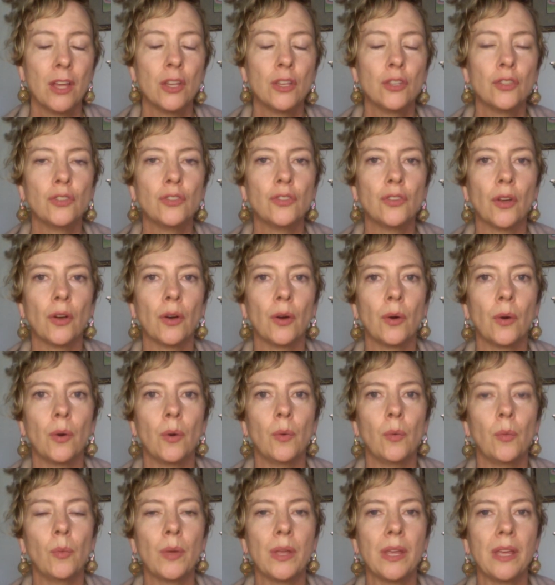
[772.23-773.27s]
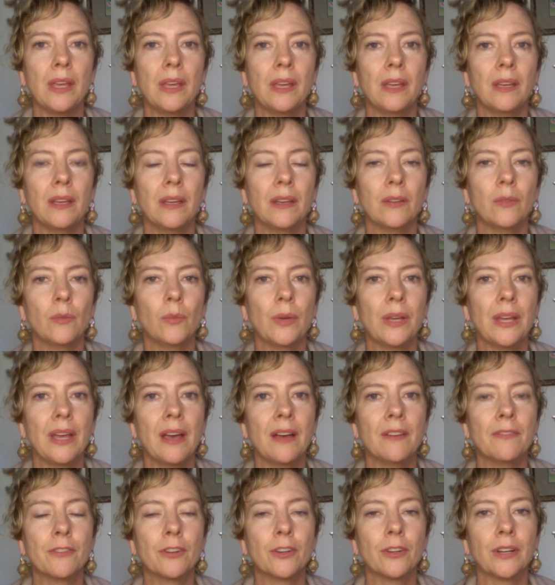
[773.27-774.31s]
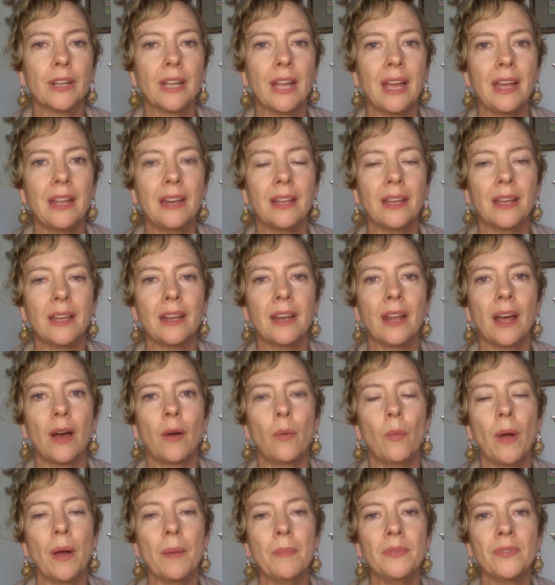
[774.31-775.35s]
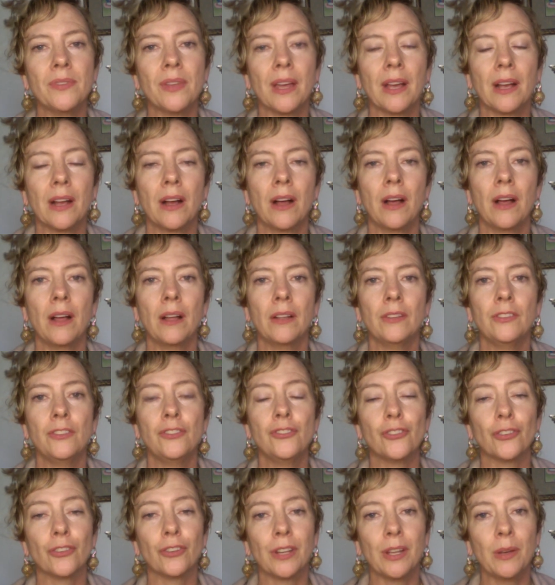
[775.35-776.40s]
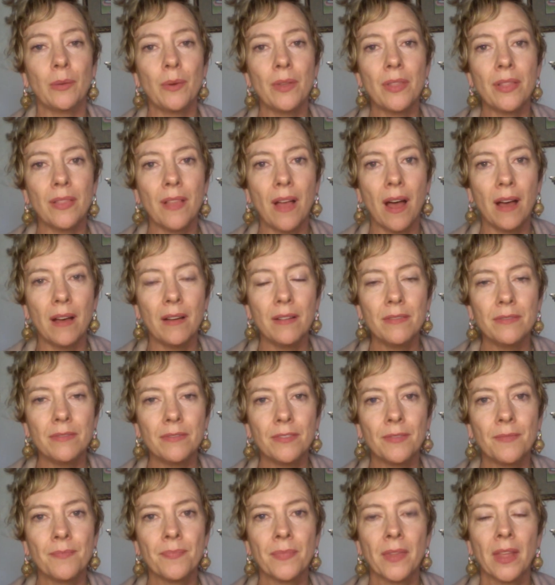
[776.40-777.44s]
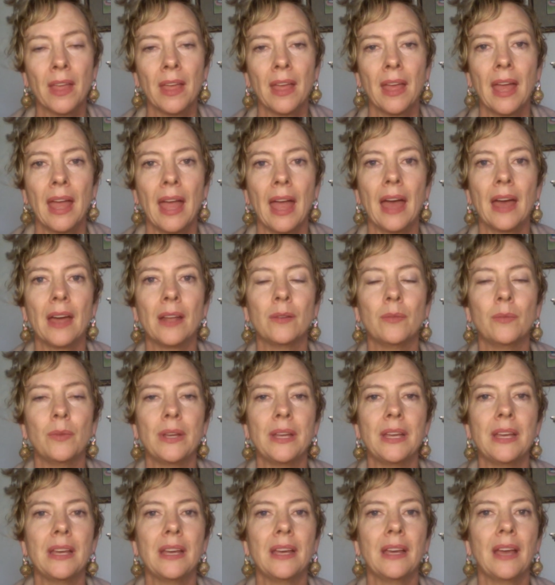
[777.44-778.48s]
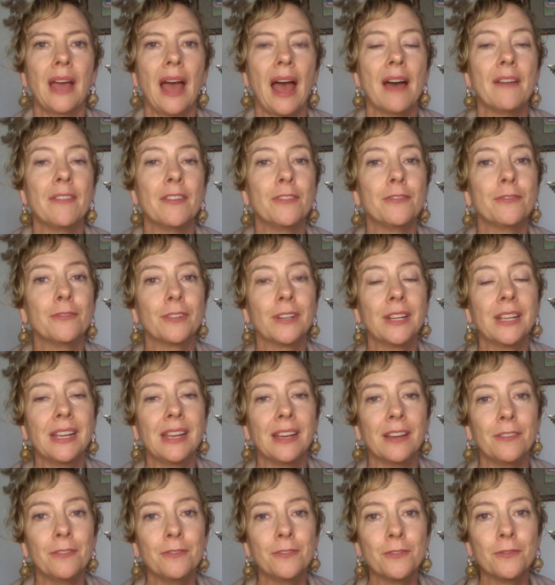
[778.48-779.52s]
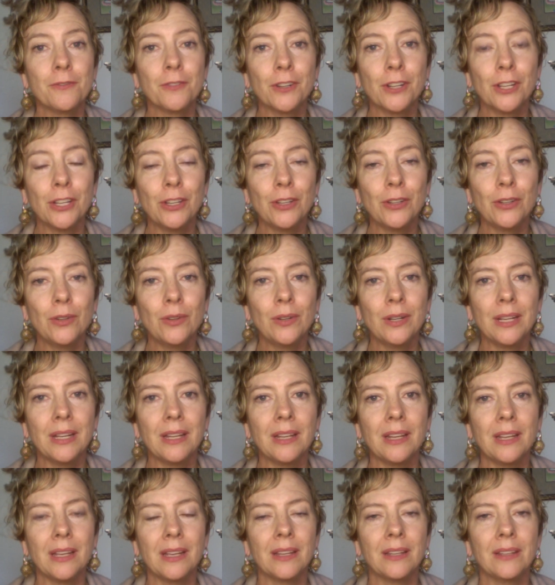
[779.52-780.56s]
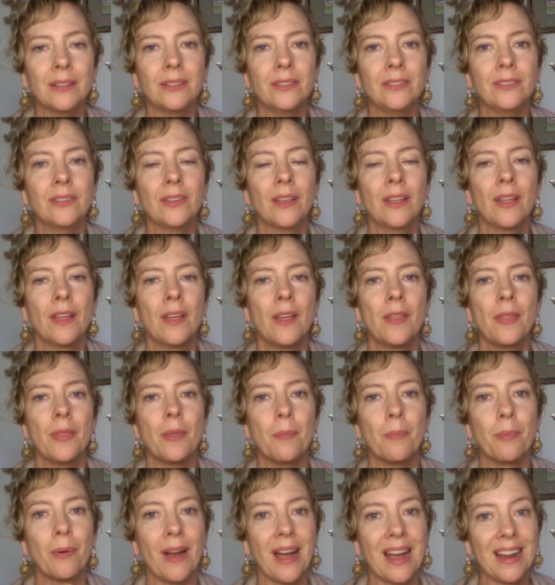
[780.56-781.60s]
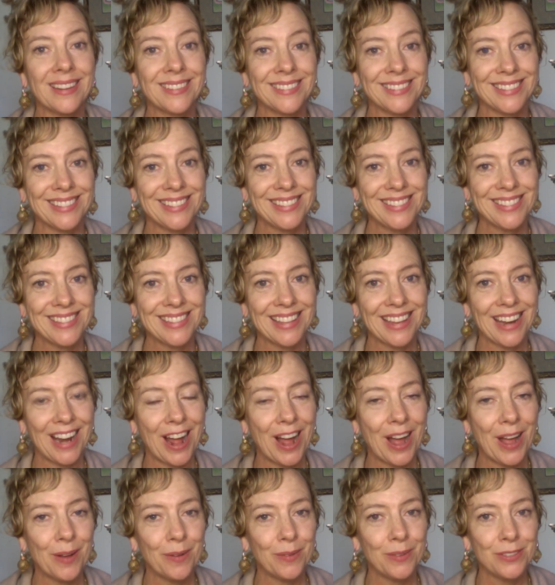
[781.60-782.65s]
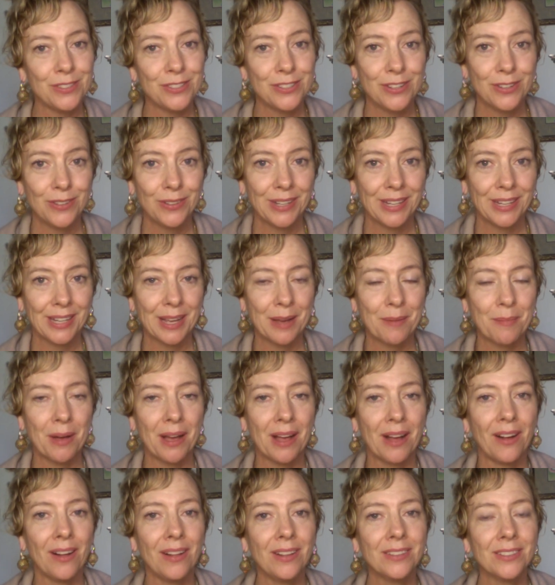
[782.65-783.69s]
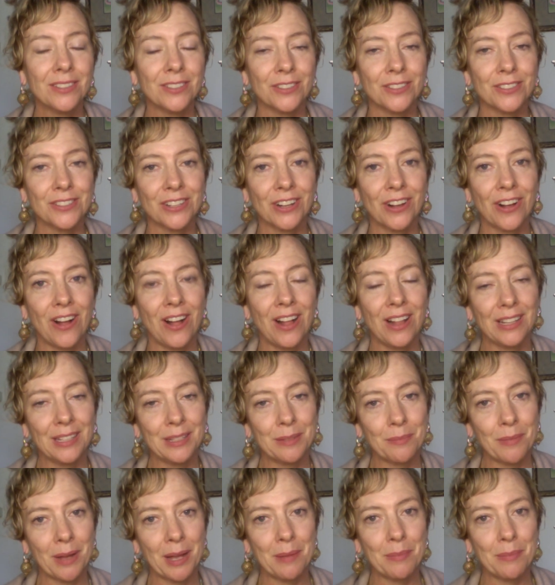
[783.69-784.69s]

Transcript: So we we have created a website called Journey with Love and we have a free gift for you. It is the practice that I was doing at my altar to call in my